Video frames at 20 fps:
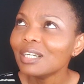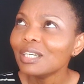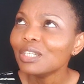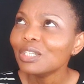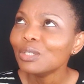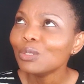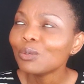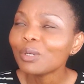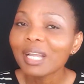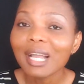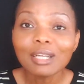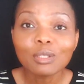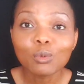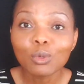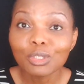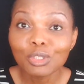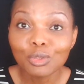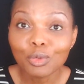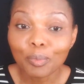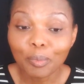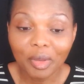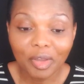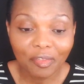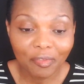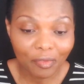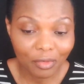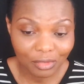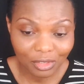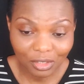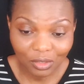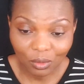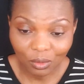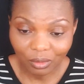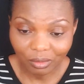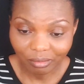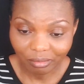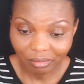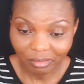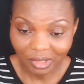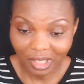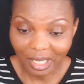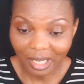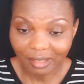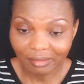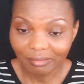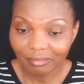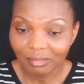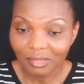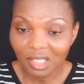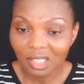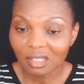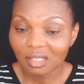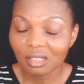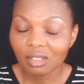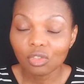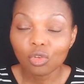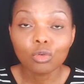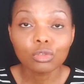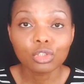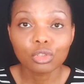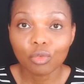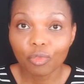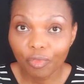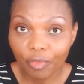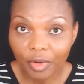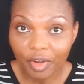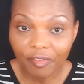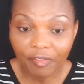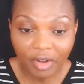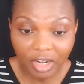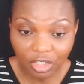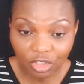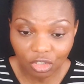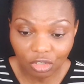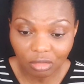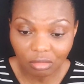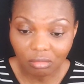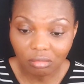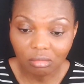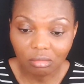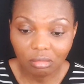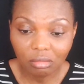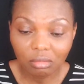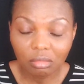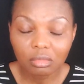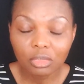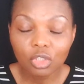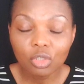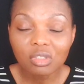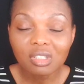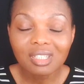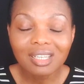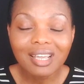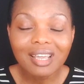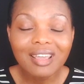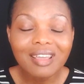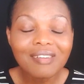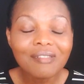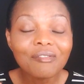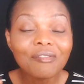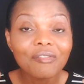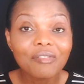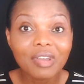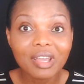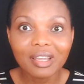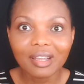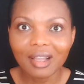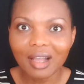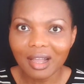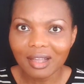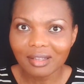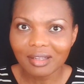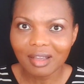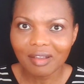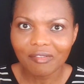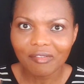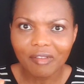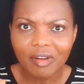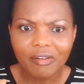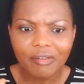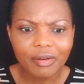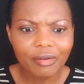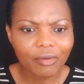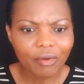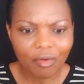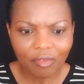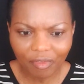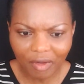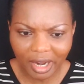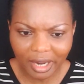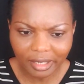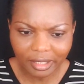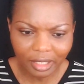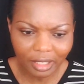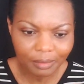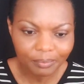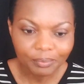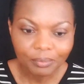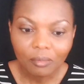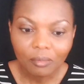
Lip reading: You get what you pay for. So yeah, this is Osho free version, just a vague idea, very rough idea.